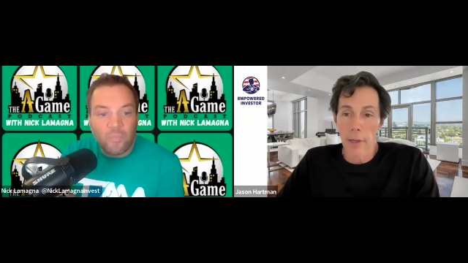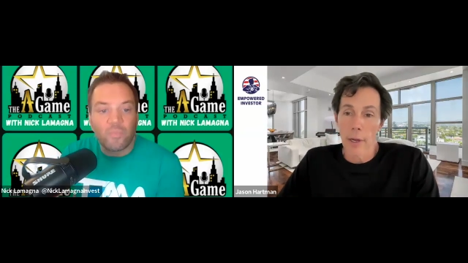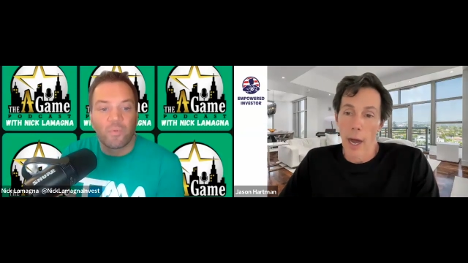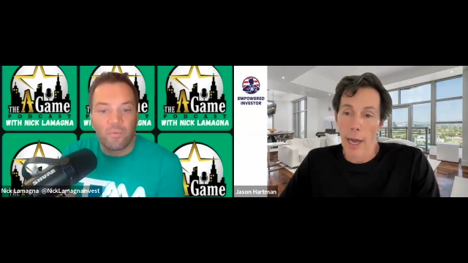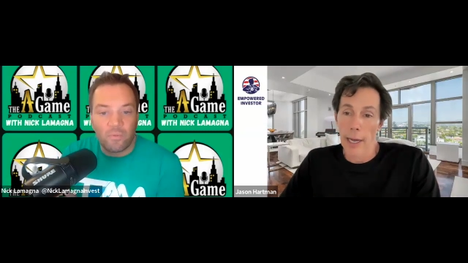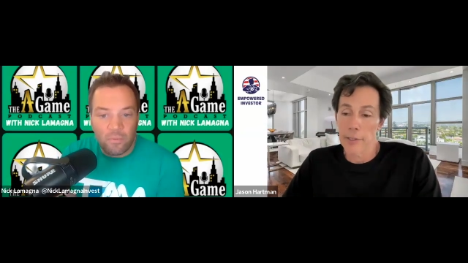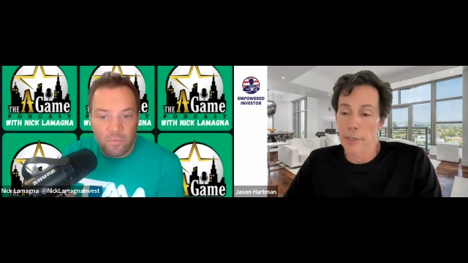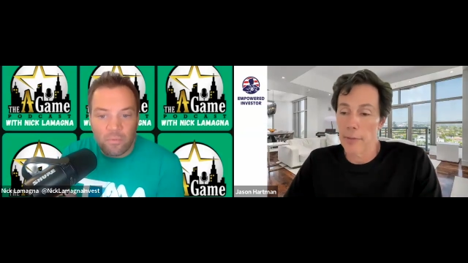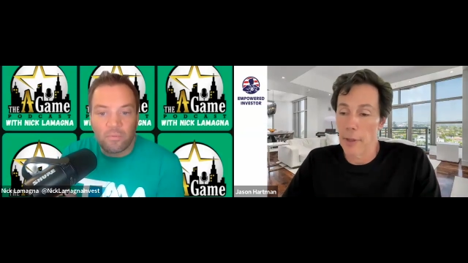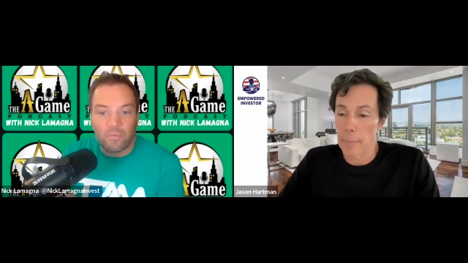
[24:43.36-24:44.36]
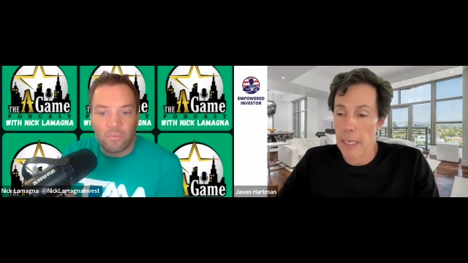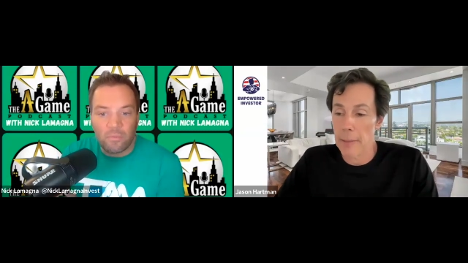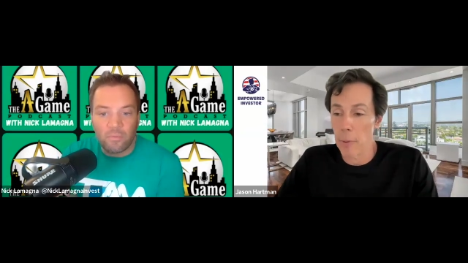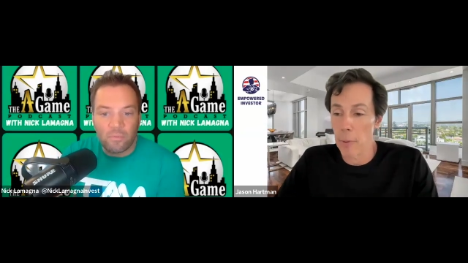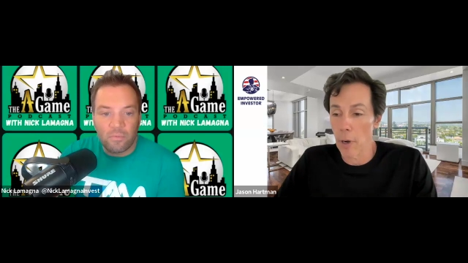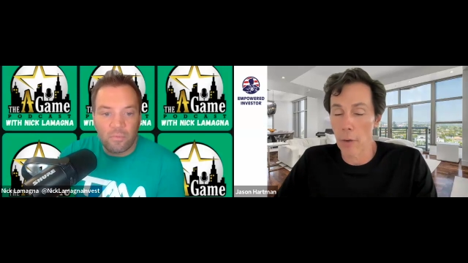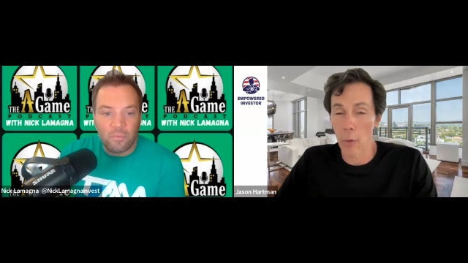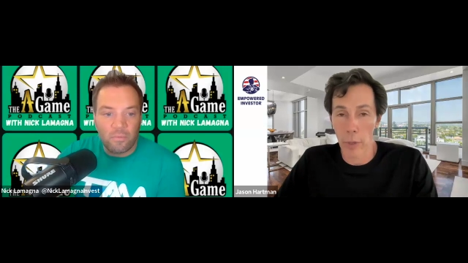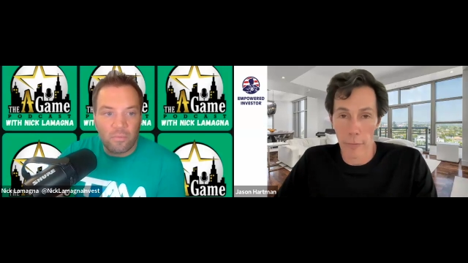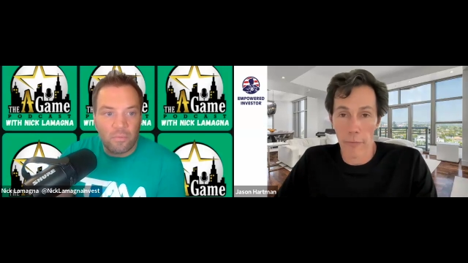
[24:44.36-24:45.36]
Speaker 1: I said that people are
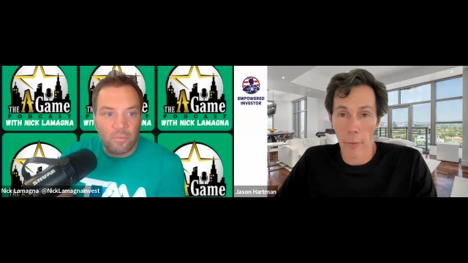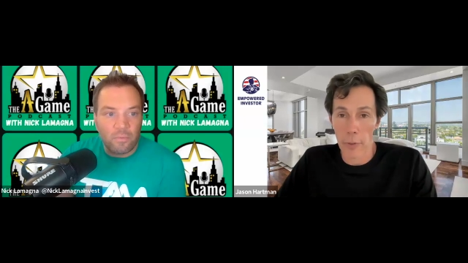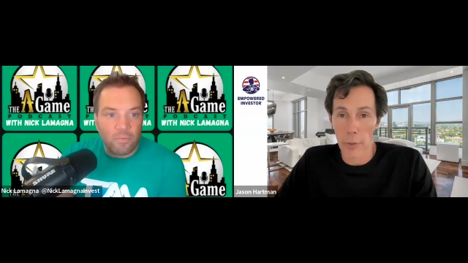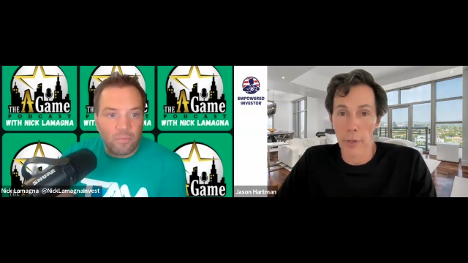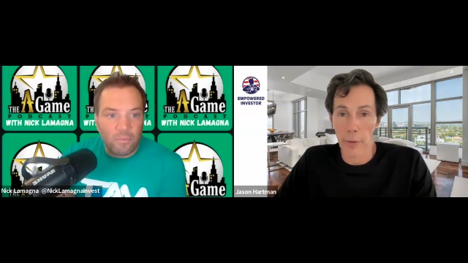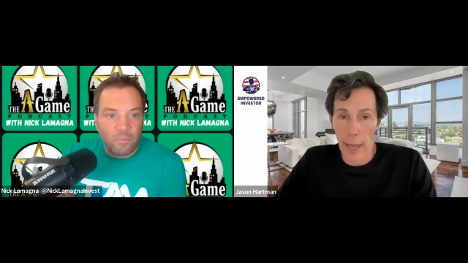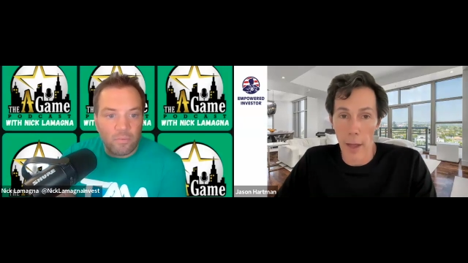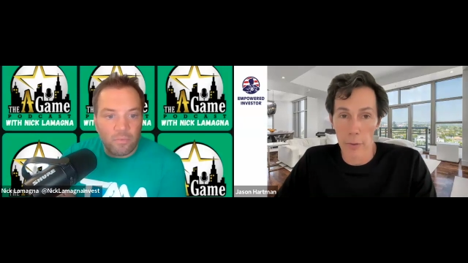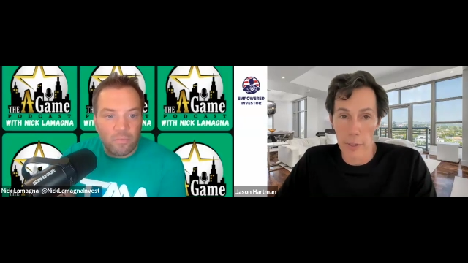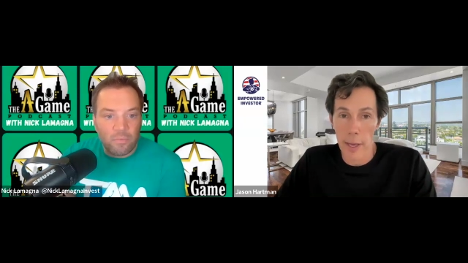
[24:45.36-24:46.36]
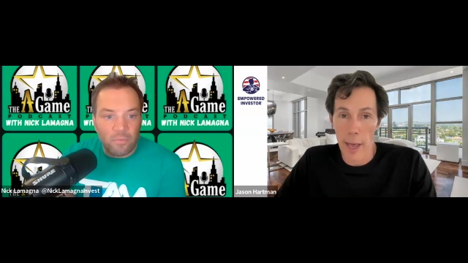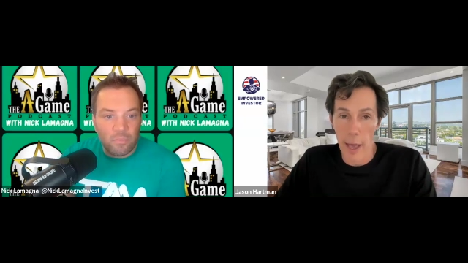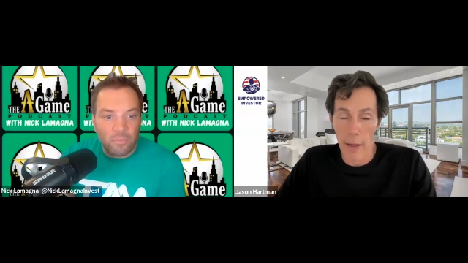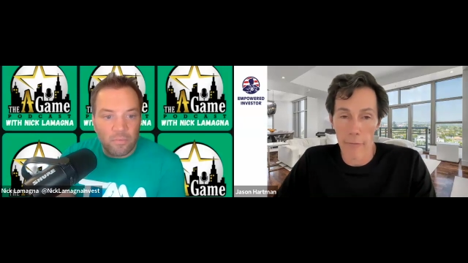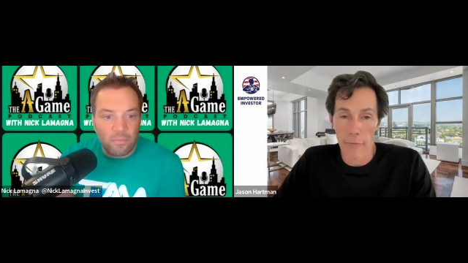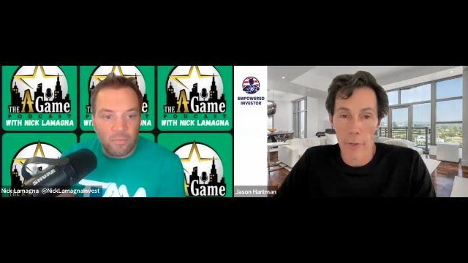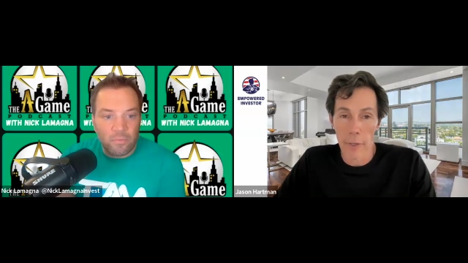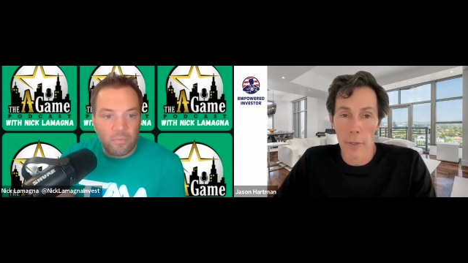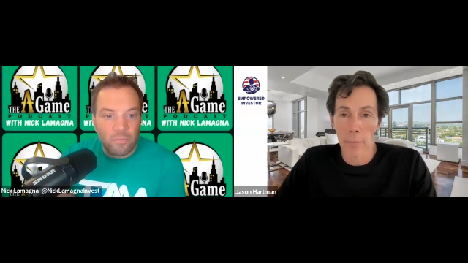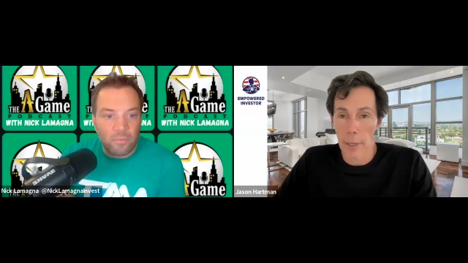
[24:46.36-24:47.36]
going to focus on the house they have
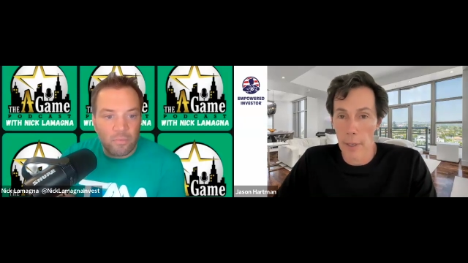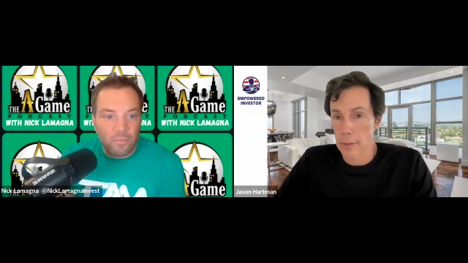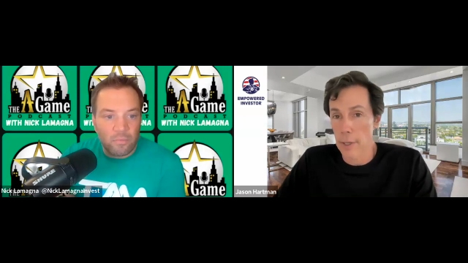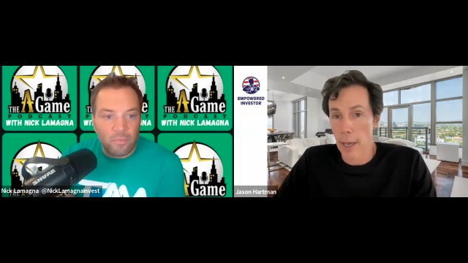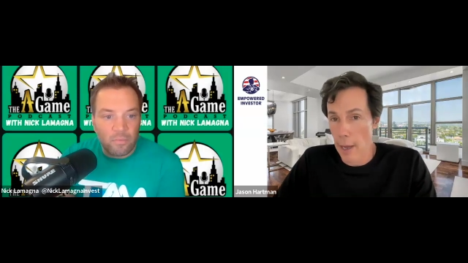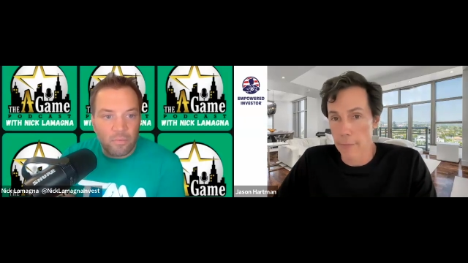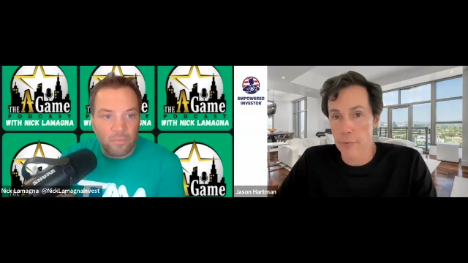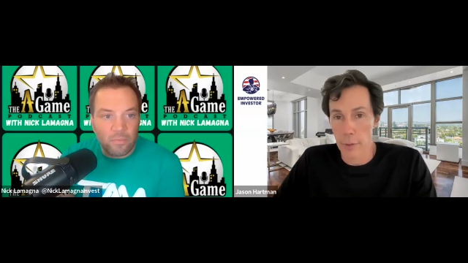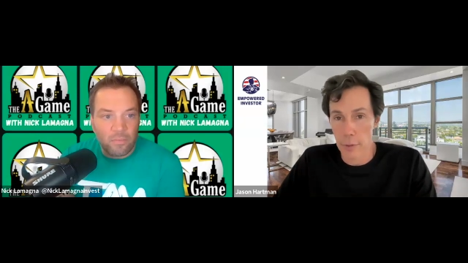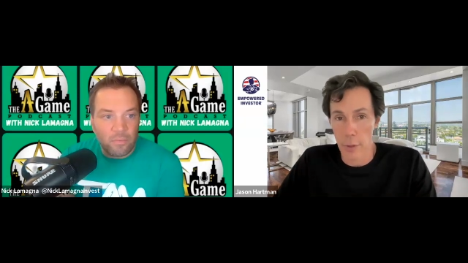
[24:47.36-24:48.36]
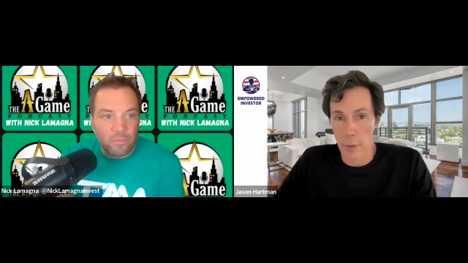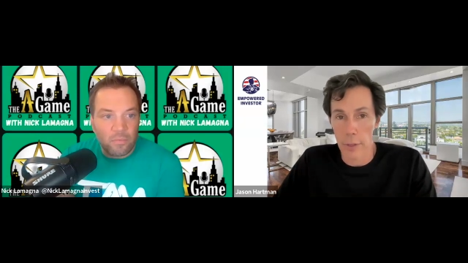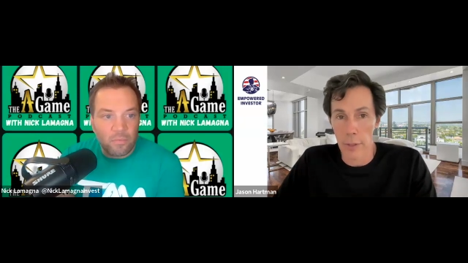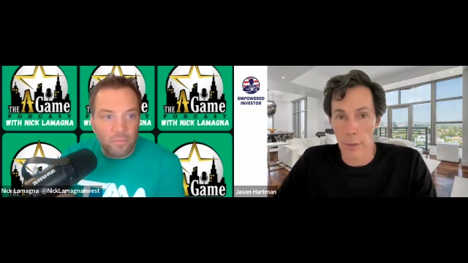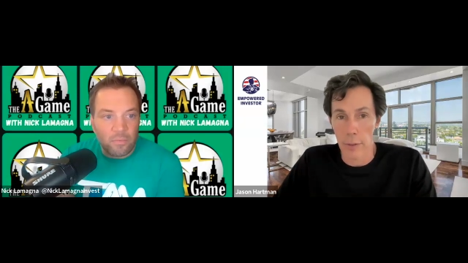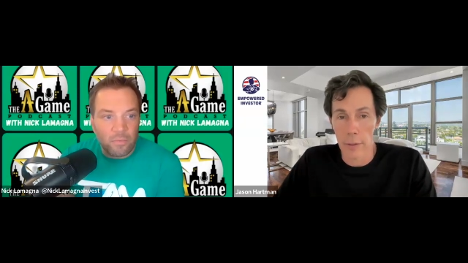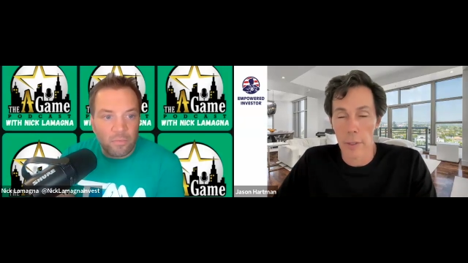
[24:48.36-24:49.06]
because they have such a good deal.